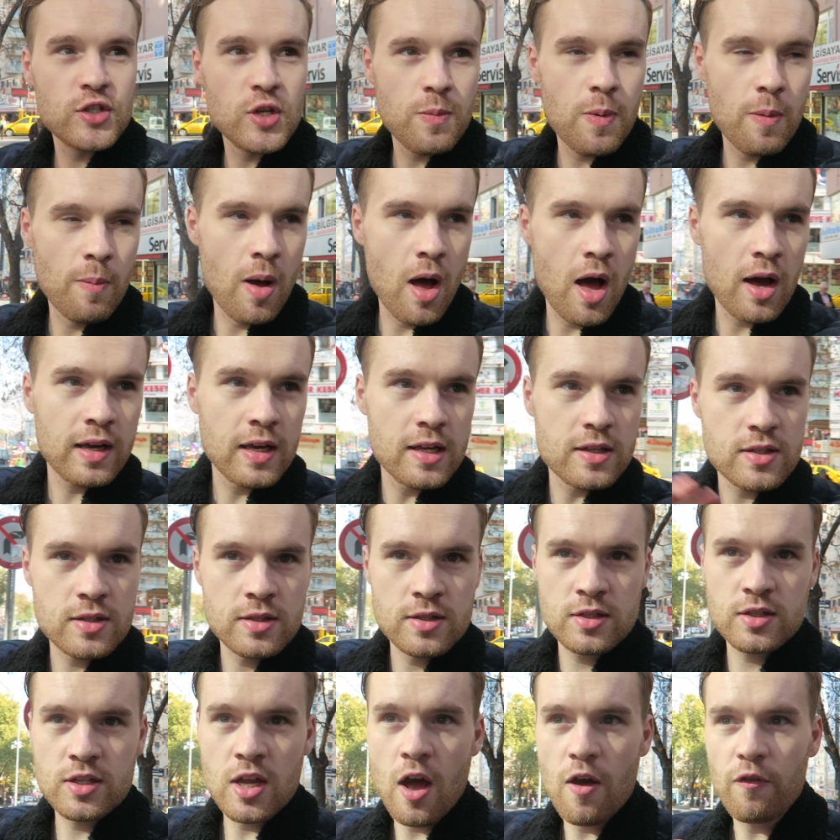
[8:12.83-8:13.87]
supermarkets
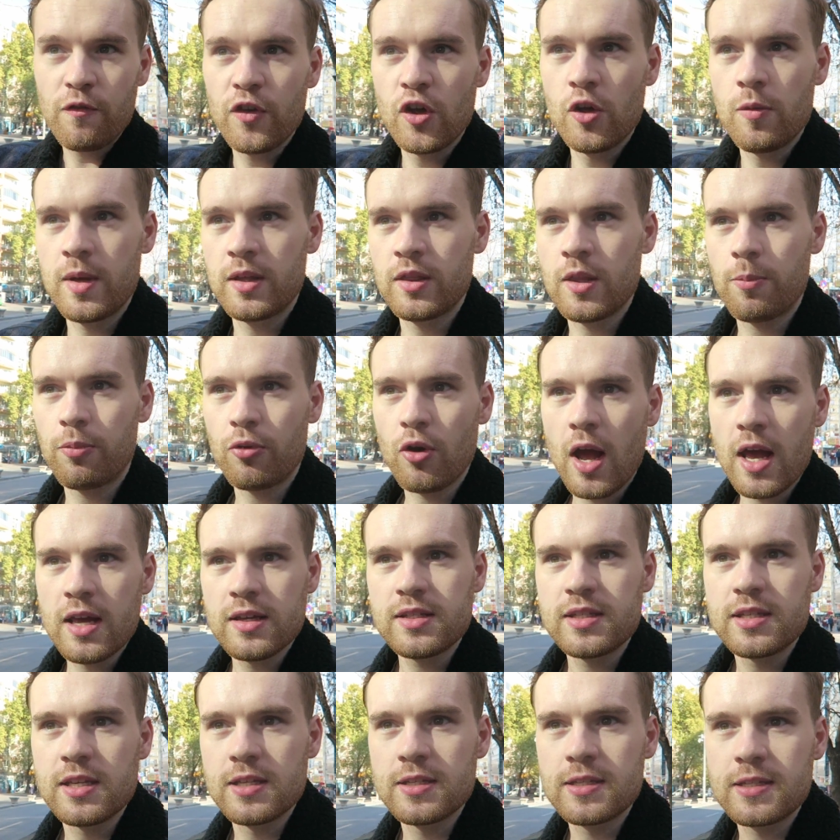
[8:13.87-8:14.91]
and start filming the
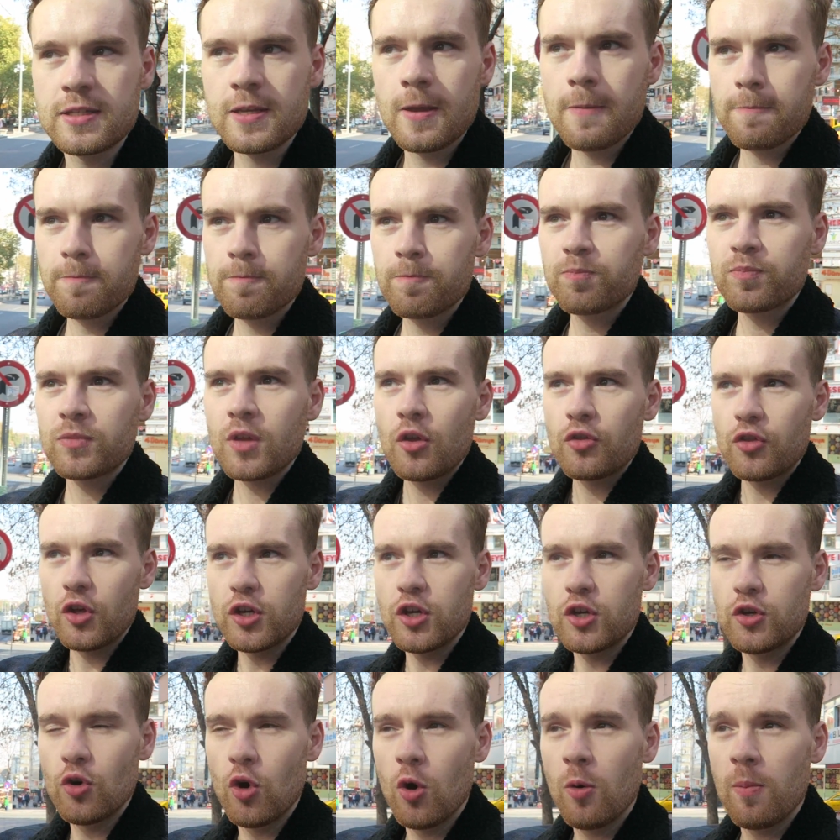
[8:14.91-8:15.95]
prices that
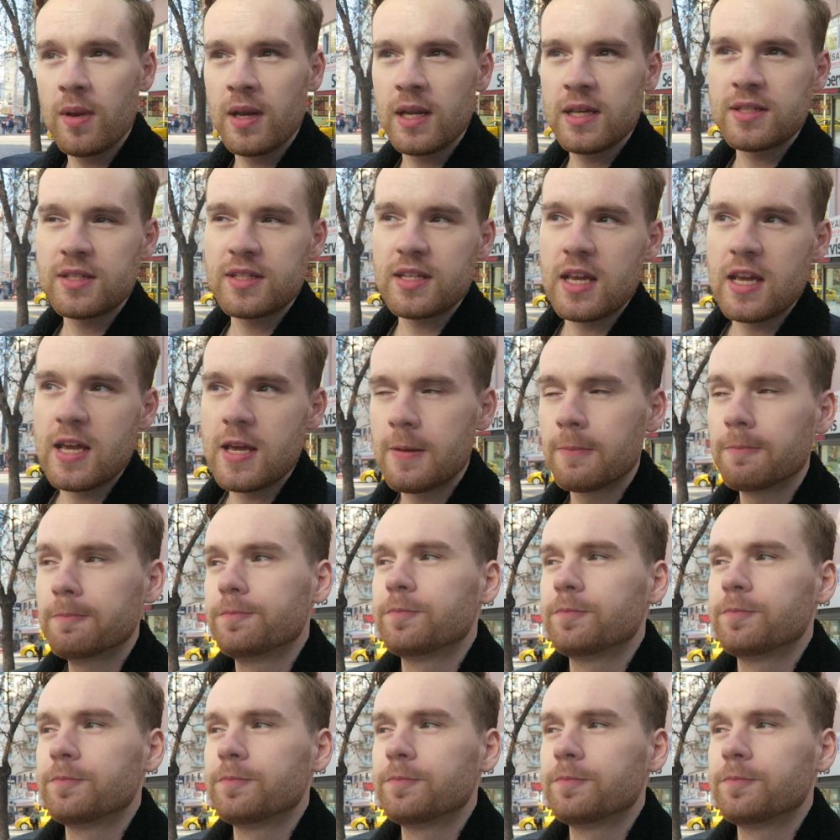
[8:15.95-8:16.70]
you normally see,